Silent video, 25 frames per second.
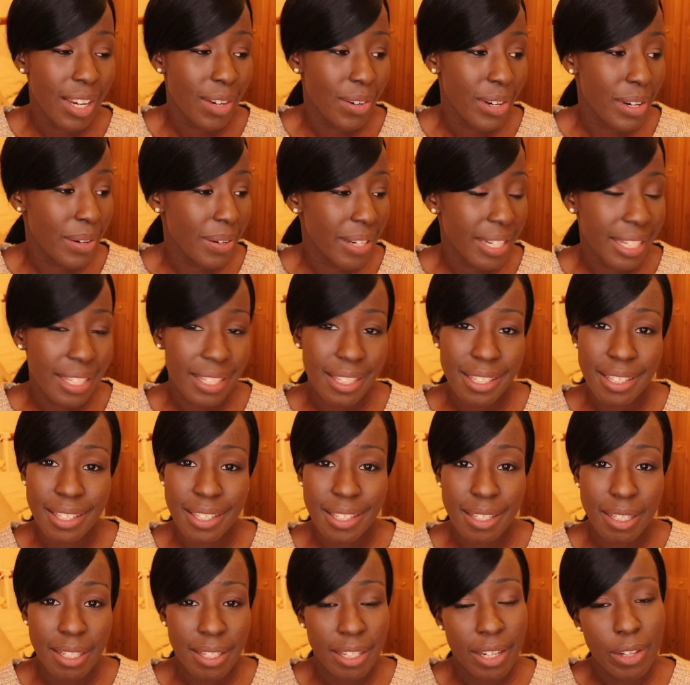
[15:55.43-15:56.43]
we went
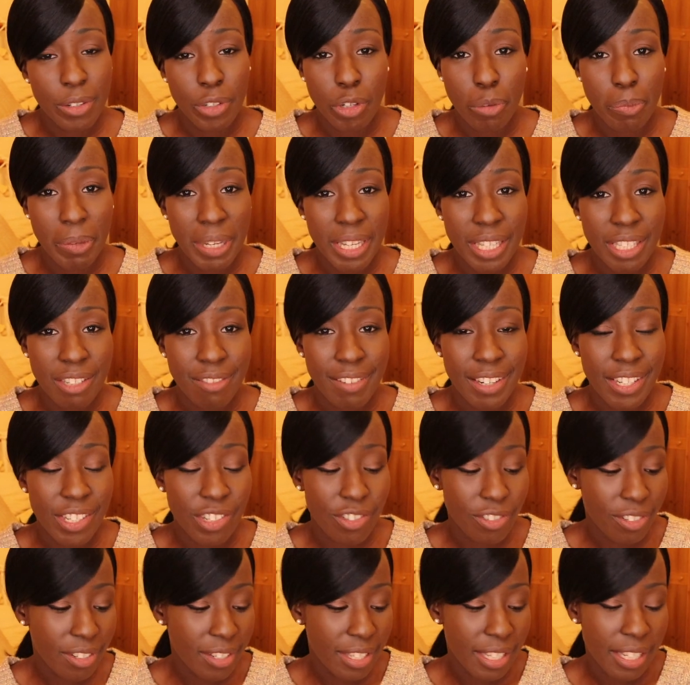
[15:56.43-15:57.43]
to local pizza
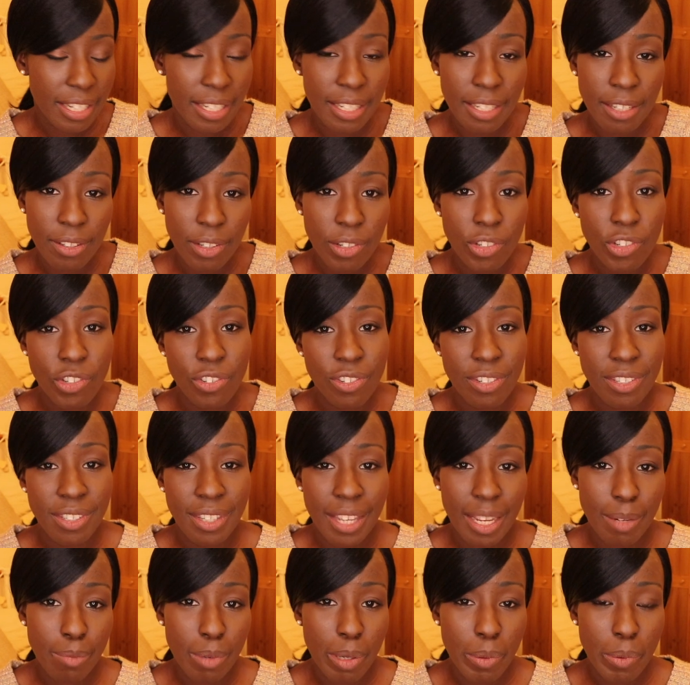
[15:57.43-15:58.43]
restaurants in the
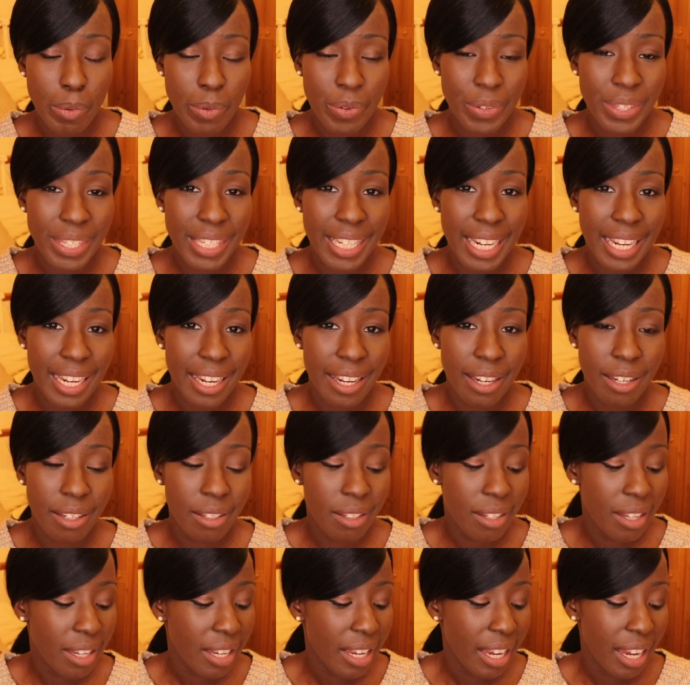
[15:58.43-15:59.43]
countryside where we were
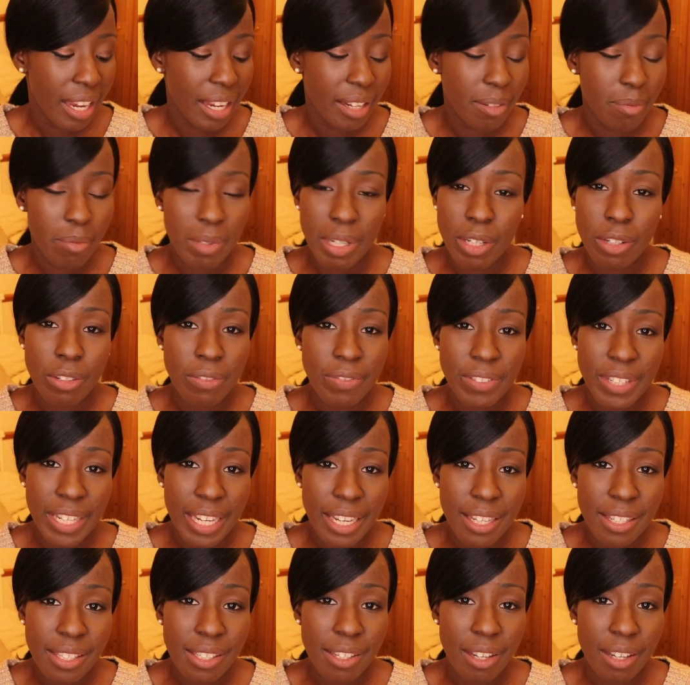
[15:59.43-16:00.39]
staying, and we loved it.